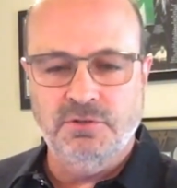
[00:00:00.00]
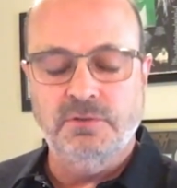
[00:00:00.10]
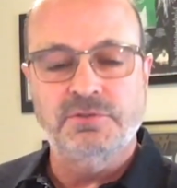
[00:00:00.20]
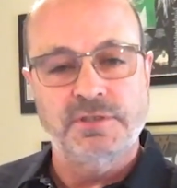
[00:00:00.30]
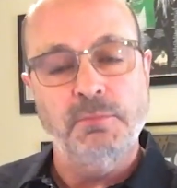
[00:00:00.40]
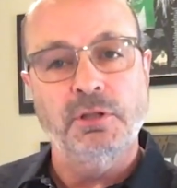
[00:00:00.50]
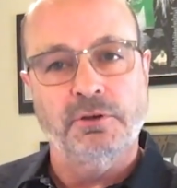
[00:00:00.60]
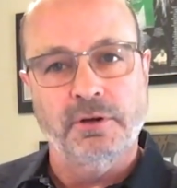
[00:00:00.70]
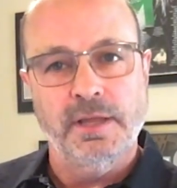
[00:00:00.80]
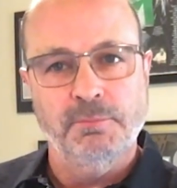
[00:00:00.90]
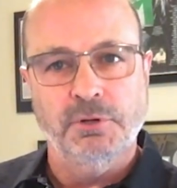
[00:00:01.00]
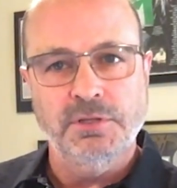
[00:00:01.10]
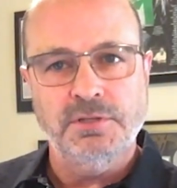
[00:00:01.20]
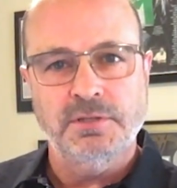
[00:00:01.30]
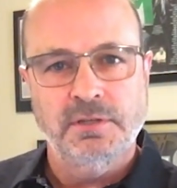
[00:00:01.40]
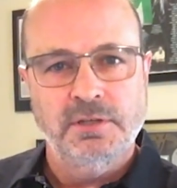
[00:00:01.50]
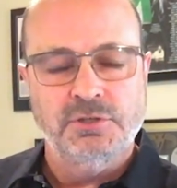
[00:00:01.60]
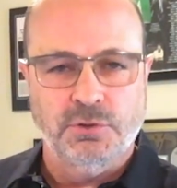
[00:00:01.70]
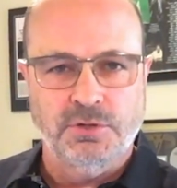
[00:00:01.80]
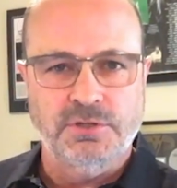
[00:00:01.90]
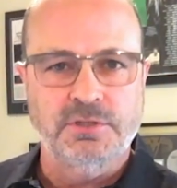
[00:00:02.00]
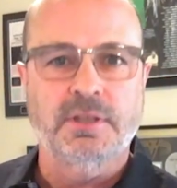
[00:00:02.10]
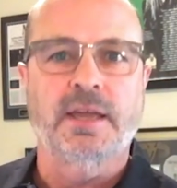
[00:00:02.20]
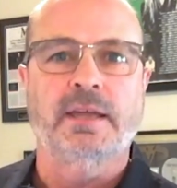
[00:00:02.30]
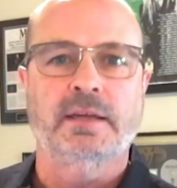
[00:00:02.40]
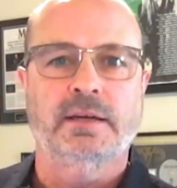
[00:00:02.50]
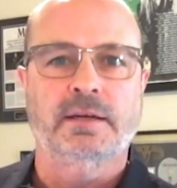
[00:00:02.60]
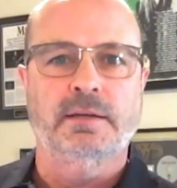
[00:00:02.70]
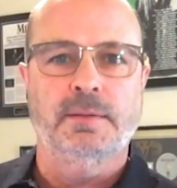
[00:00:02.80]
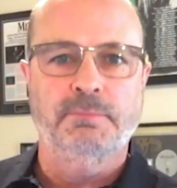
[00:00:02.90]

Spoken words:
similar inputs sources like a